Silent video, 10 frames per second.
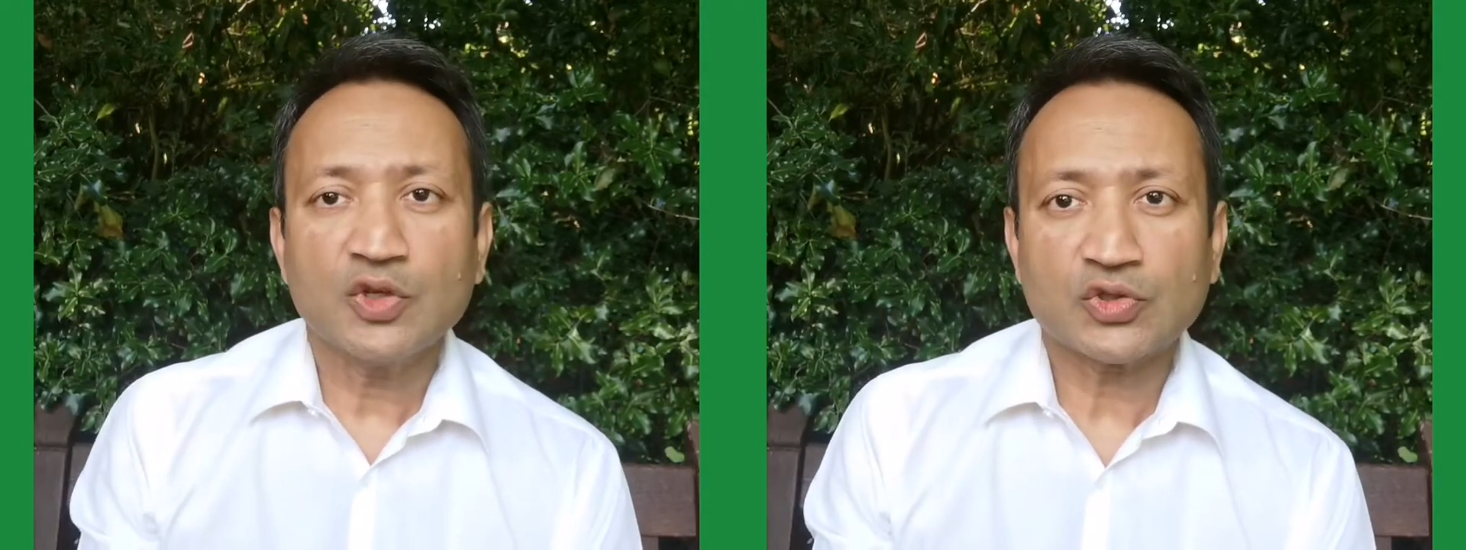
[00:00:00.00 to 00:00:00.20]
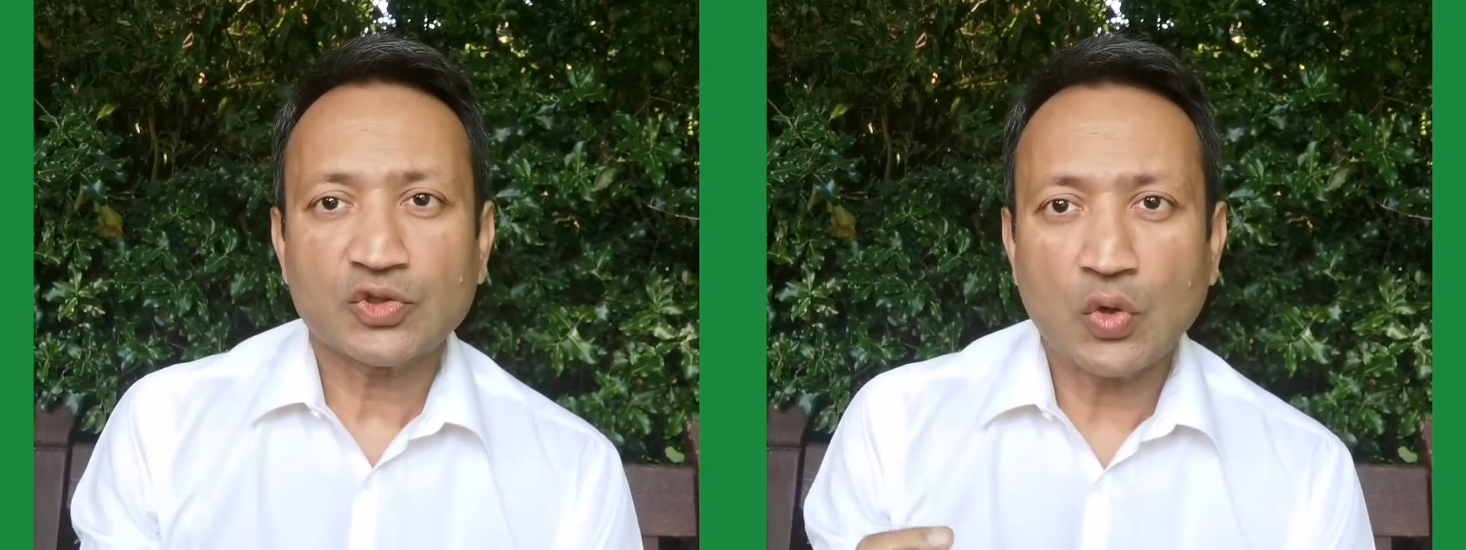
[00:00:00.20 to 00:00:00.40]

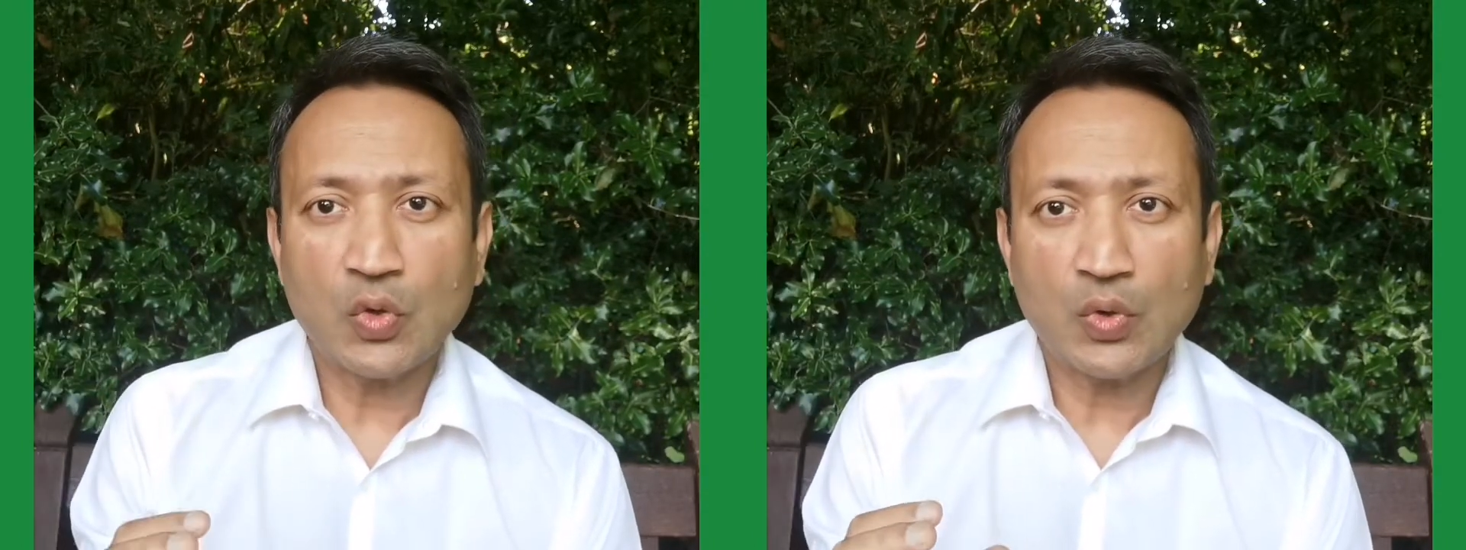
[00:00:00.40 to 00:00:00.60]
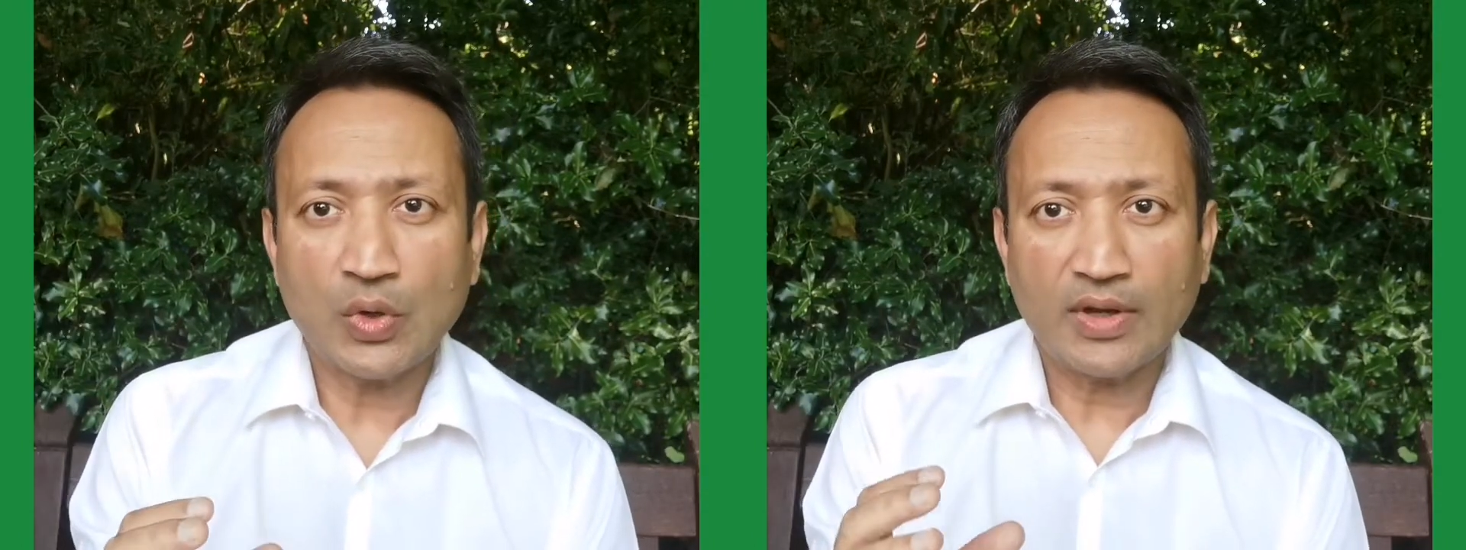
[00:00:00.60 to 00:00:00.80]

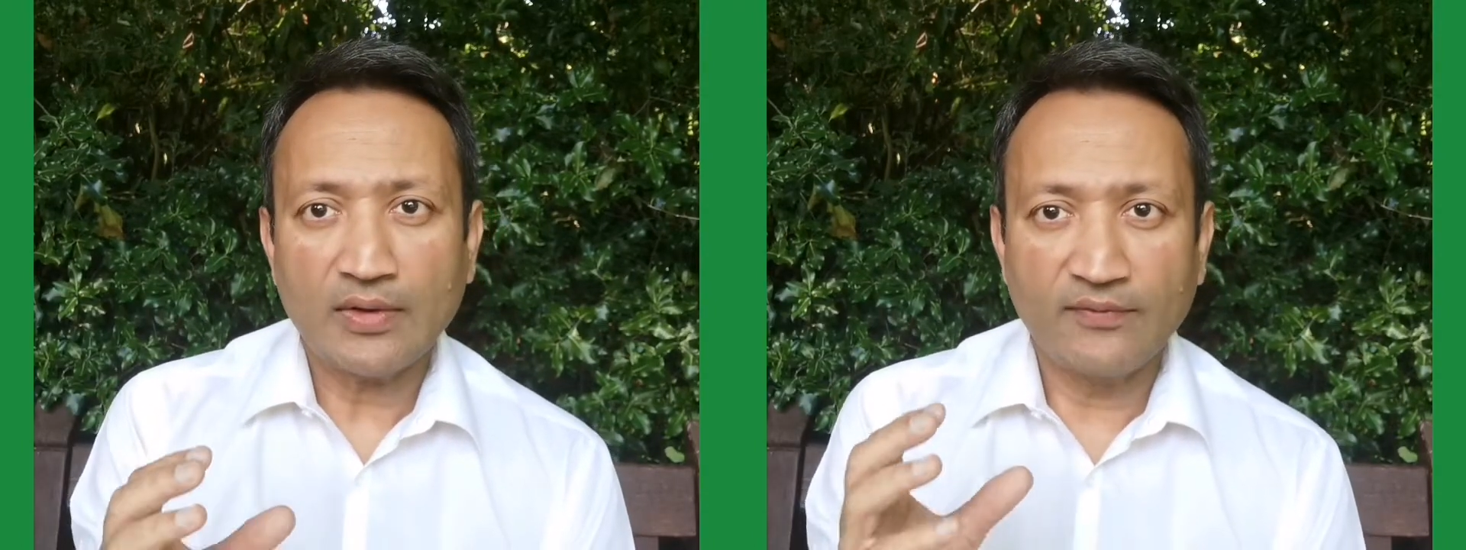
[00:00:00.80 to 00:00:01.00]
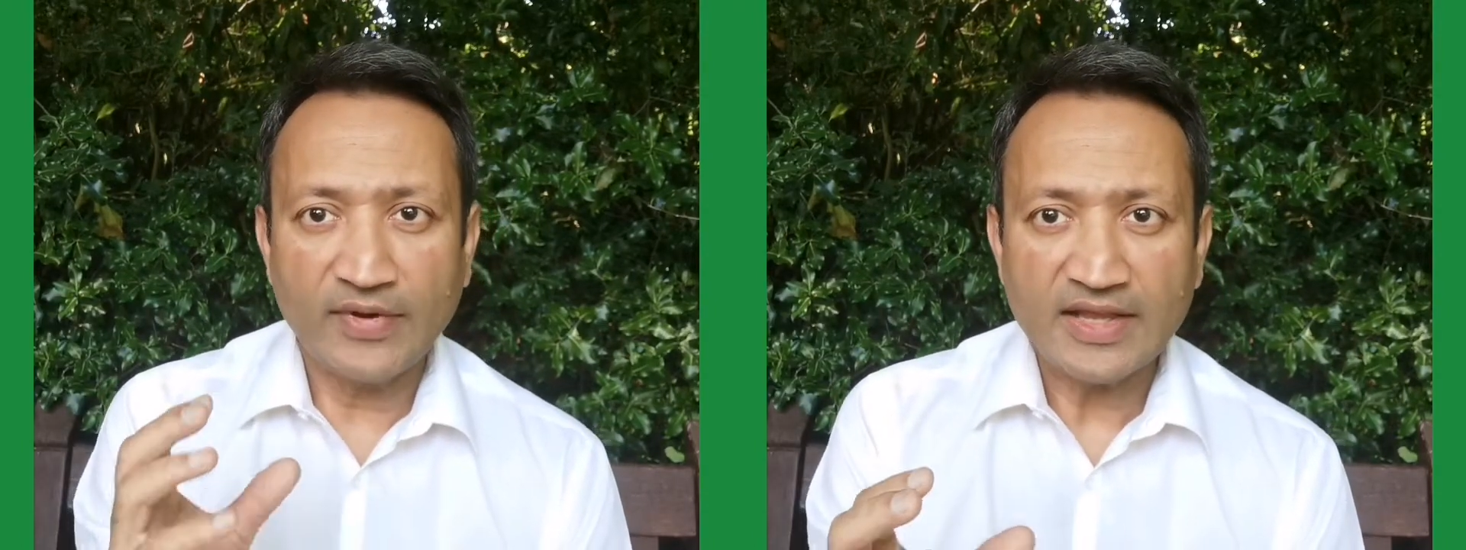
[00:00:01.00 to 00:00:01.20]
So
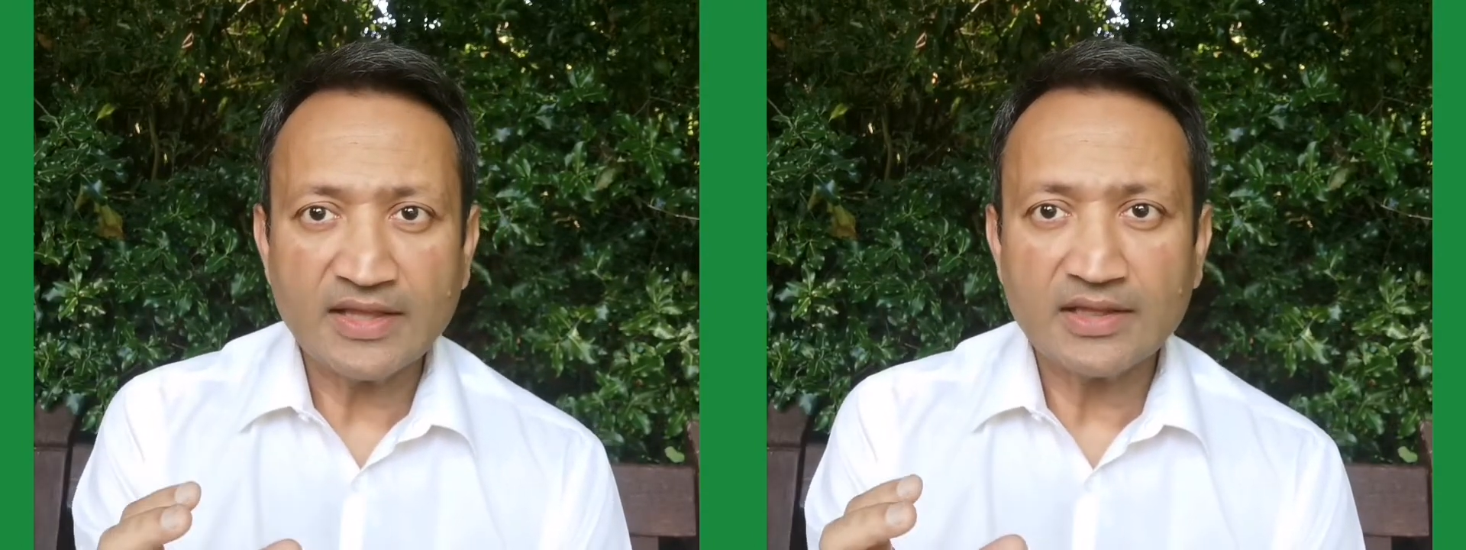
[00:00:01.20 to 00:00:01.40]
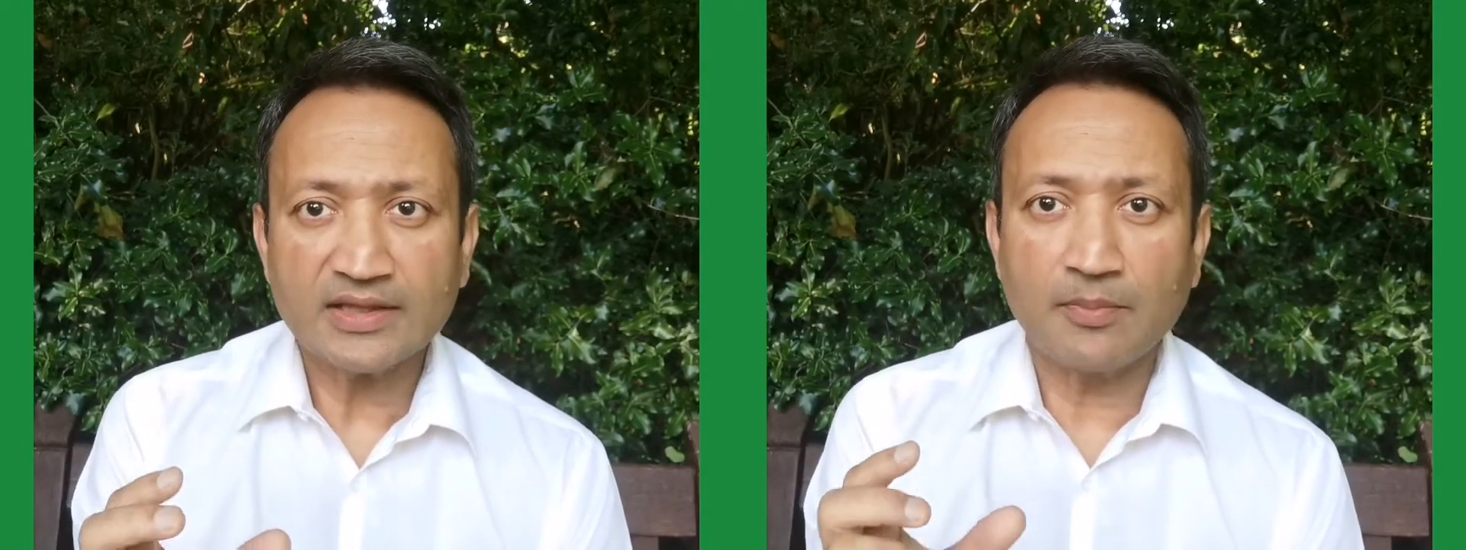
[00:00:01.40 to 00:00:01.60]
when